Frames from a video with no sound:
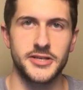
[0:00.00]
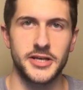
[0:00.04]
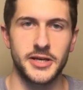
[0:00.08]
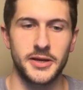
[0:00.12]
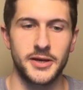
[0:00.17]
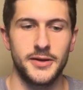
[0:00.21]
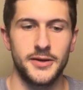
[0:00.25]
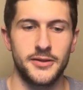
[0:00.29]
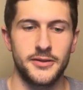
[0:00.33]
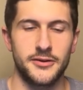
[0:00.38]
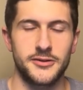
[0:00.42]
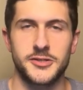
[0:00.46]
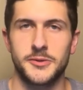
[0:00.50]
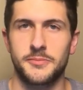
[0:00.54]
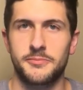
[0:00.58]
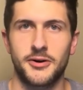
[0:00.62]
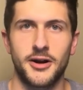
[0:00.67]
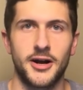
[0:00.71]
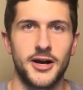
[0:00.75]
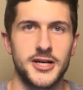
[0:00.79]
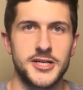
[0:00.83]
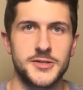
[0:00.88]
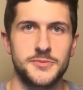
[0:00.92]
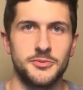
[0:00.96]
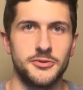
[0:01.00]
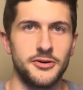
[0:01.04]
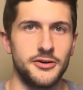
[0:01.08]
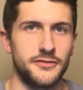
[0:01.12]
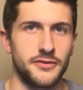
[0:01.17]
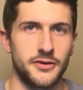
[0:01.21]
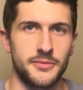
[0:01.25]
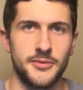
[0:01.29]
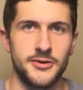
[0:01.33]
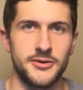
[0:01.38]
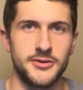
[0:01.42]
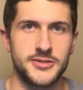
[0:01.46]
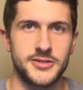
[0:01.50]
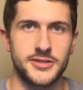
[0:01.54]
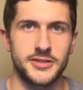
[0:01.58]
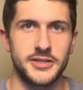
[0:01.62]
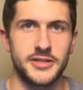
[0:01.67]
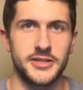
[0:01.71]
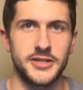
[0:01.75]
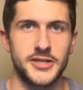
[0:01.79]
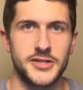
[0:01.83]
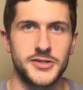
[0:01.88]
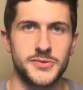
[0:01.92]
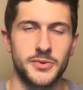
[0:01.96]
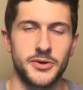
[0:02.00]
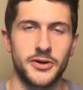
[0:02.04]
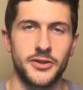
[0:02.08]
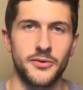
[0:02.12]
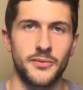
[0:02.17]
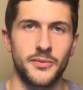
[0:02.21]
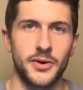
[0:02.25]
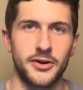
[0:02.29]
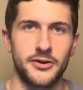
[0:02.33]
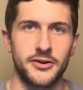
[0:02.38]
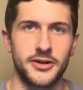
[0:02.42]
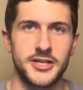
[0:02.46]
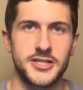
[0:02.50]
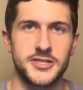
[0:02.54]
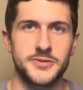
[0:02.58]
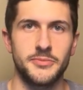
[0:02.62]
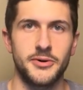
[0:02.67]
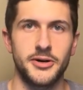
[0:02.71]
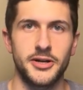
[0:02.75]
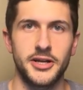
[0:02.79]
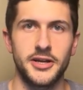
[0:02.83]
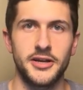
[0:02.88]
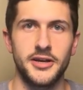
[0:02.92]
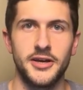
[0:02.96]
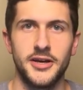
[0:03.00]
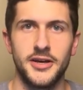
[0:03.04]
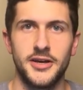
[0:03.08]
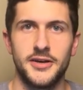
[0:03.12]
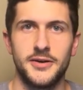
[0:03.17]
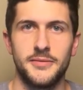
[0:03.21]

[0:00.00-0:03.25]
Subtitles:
Like, there's a prize pool for most leagues where the winner gets money.